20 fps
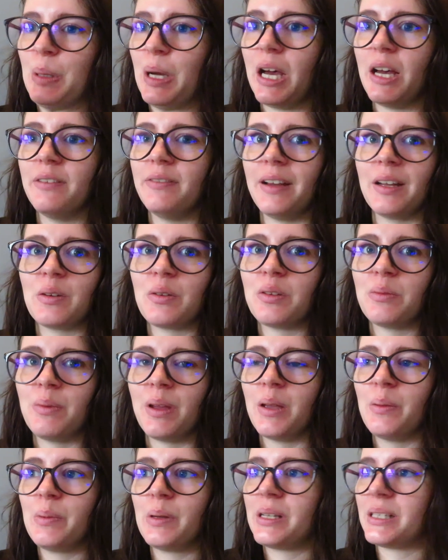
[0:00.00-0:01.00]
perfect with
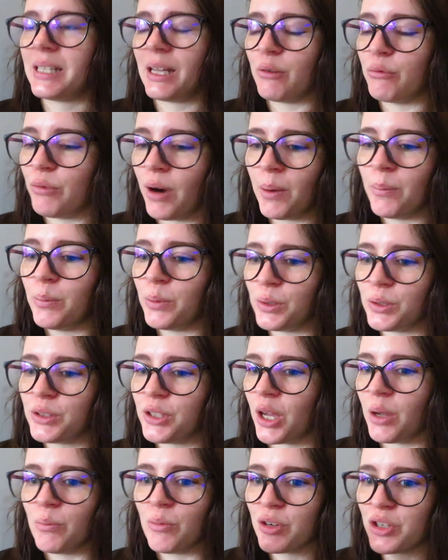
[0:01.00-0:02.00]
me, because I ramble
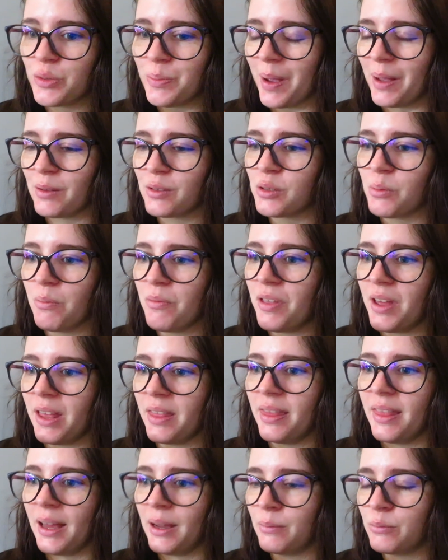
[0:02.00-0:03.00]
so much about
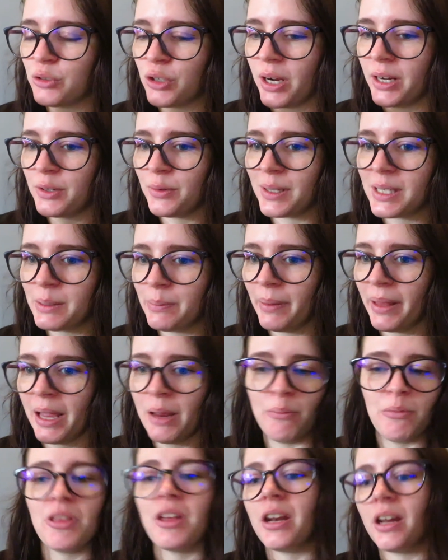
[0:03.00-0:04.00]
something that I'm trying to
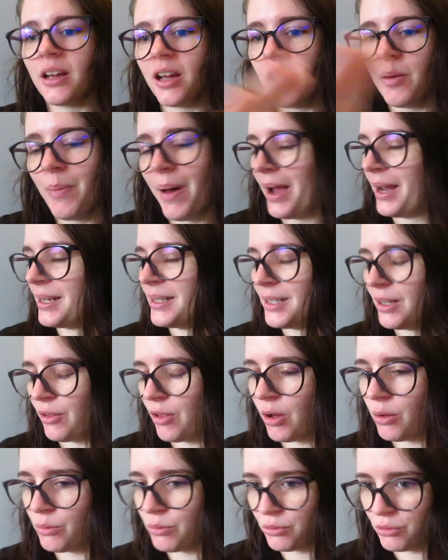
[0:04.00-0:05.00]
explain, but then I go back and tell the
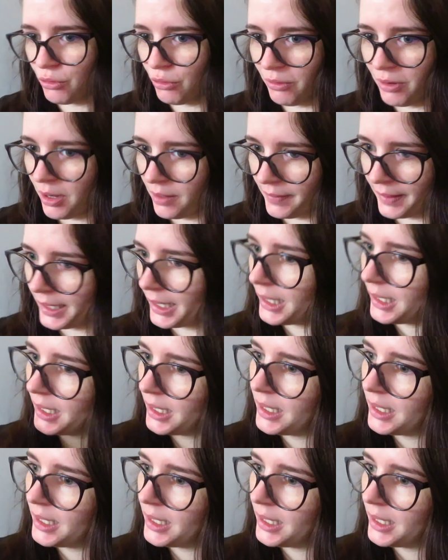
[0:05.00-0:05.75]
whole story of it.